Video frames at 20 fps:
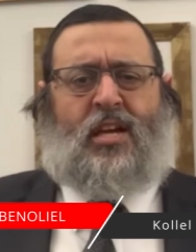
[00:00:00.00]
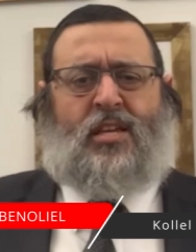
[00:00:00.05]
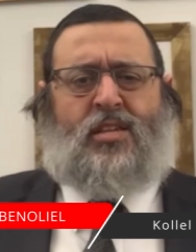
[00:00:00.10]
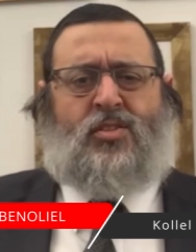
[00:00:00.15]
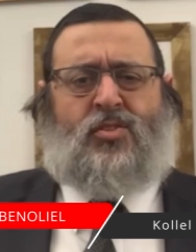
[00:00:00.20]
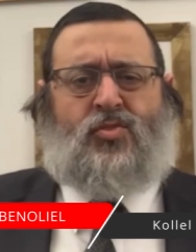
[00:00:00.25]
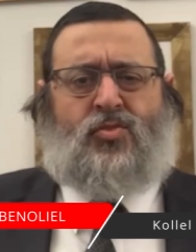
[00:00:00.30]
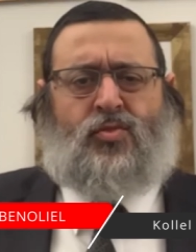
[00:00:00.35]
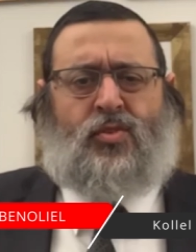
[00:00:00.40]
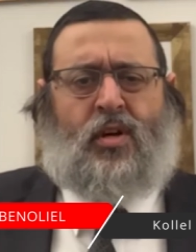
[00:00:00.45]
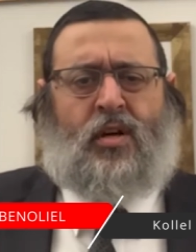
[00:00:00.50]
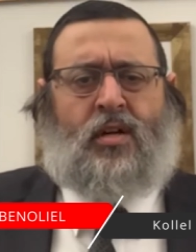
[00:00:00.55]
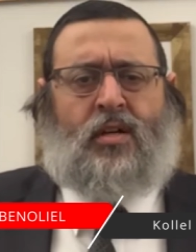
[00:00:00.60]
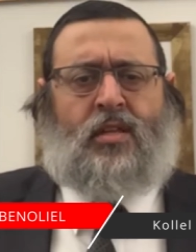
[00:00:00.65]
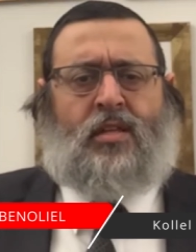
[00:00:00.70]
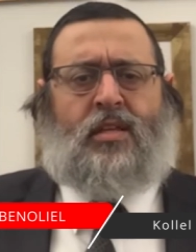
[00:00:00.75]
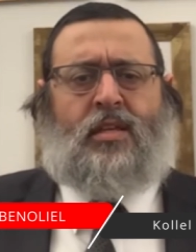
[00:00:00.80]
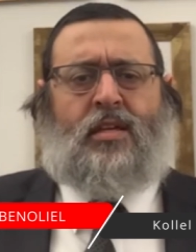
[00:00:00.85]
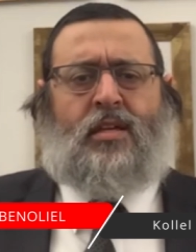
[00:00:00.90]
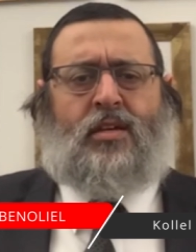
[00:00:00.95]
I
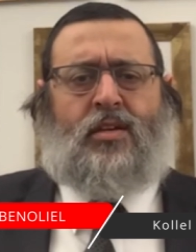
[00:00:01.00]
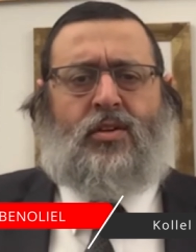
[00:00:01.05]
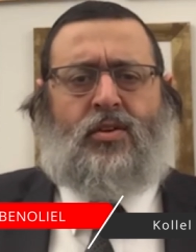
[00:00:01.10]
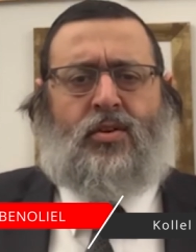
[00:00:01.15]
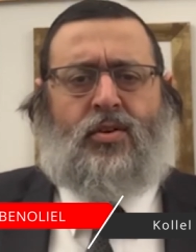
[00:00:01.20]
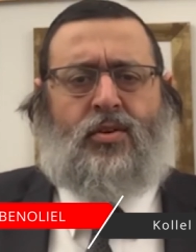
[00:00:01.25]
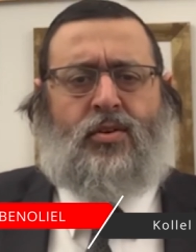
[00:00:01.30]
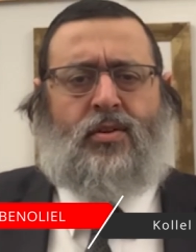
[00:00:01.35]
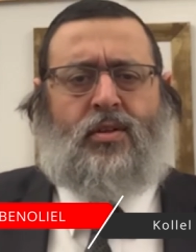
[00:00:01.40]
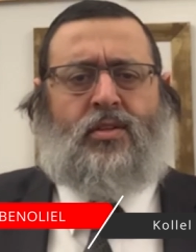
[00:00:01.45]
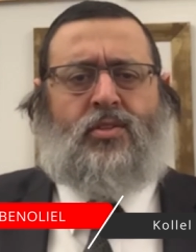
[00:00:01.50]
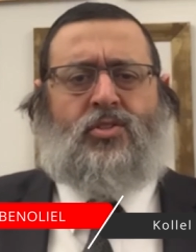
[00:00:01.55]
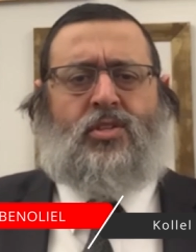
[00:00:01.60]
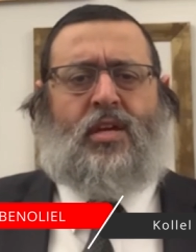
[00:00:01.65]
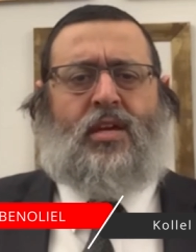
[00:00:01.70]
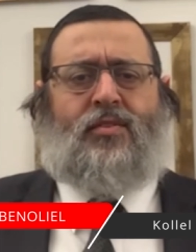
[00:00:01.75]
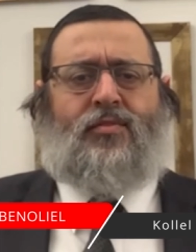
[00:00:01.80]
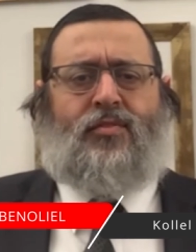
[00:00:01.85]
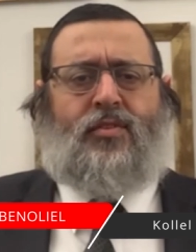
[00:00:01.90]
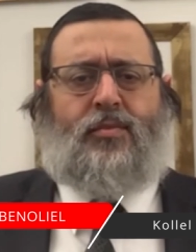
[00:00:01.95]
strongly encourage
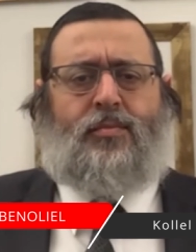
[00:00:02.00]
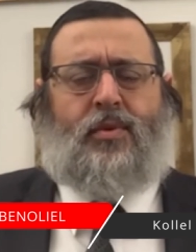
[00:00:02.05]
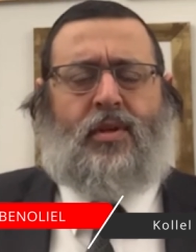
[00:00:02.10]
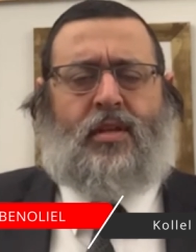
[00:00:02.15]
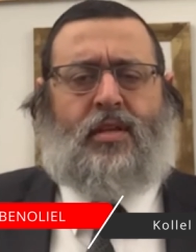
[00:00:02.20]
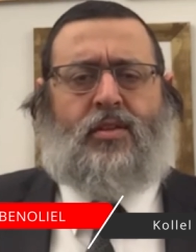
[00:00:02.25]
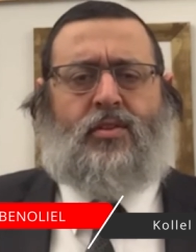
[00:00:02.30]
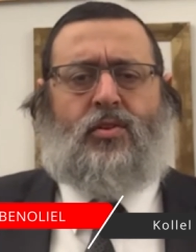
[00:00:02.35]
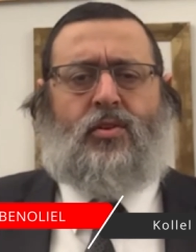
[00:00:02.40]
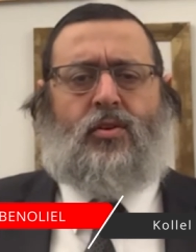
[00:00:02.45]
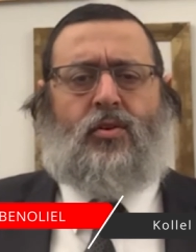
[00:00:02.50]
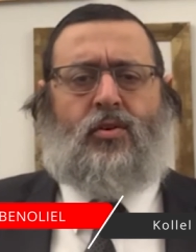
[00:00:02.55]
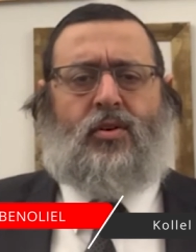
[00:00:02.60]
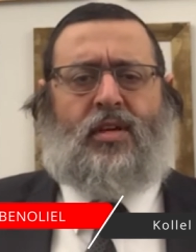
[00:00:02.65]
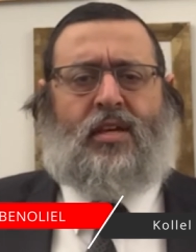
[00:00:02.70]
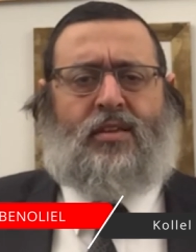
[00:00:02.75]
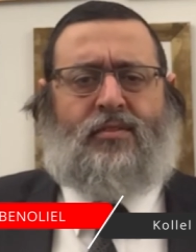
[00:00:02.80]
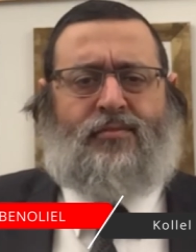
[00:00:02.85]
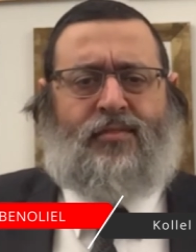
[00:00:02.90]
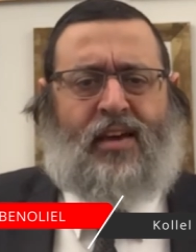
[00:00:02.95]
everybody to go
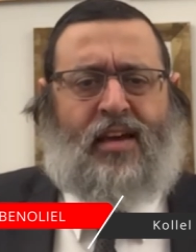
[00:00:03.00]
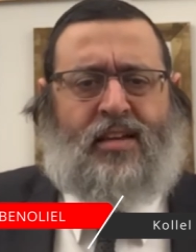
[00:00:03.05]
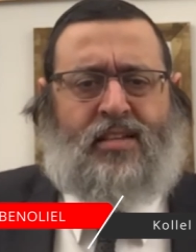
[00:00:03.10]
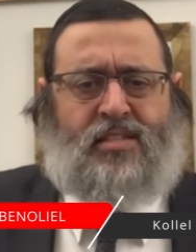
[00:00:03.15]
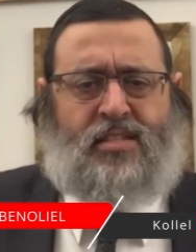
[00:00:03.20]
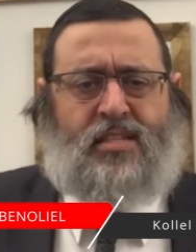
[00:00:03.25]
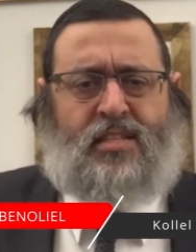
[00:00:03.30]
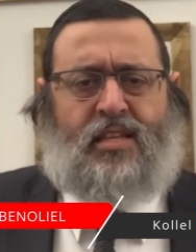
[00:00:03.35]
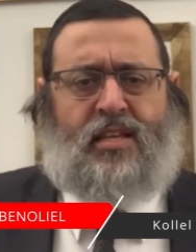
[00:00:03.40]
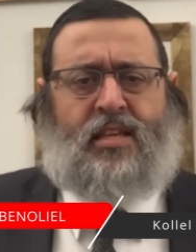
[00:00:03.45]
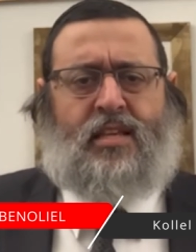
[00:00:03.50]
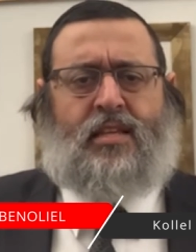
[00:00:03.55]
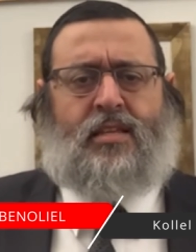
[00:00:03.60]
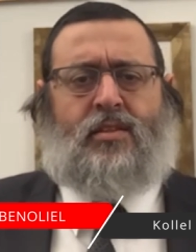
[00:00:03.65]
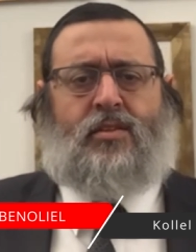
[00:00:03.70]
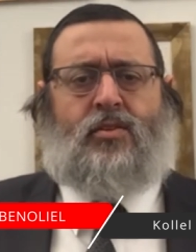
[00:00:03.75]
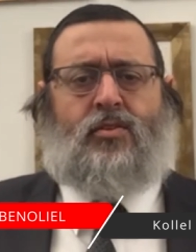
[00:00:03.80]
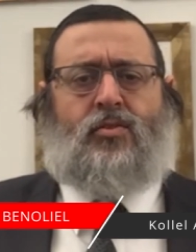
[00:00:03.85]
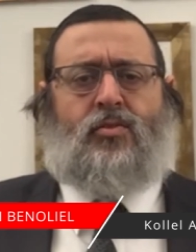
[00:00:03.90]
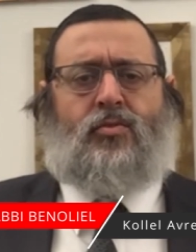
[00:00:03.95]
get vaccinated,
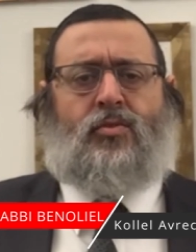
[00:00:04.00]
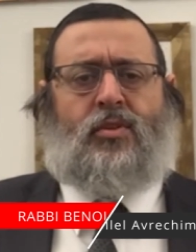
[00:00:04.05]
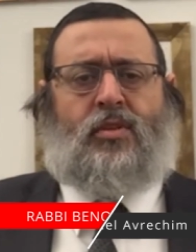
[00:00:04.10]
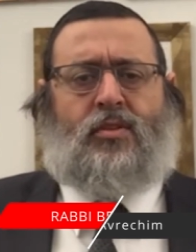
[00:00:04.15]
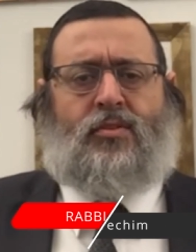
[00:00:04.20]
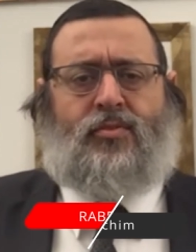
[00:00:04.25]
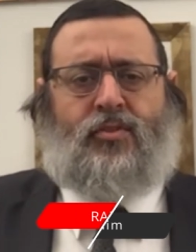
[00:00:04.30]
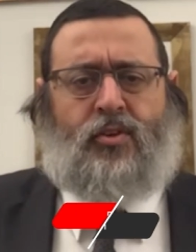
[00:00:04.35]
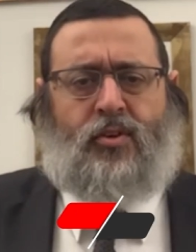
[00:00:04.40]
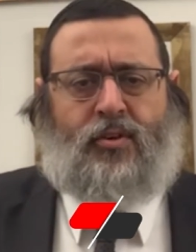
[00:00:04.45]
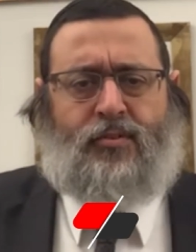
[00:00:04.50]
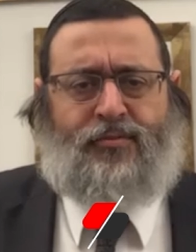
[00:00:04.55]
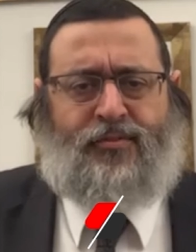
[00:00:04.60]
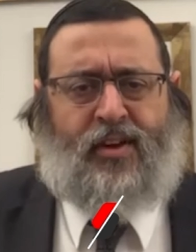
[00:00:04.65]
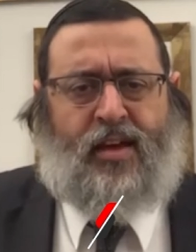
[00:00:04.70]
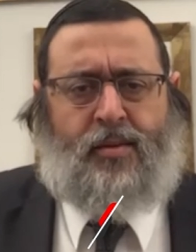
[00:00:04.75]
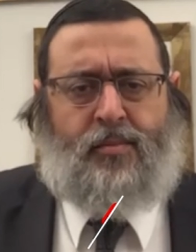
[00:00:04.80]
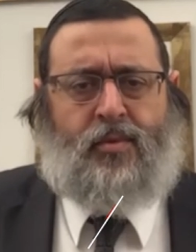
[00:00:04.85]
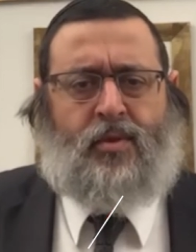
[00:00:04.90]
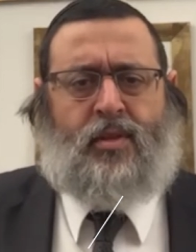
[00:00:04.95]
to do it for your
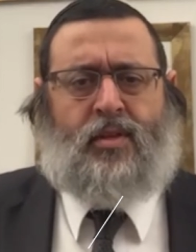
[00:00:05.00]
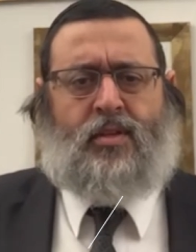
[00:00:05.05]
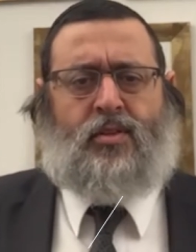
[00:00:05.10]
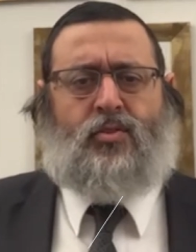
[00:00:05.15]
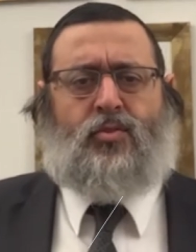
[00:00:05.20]
family,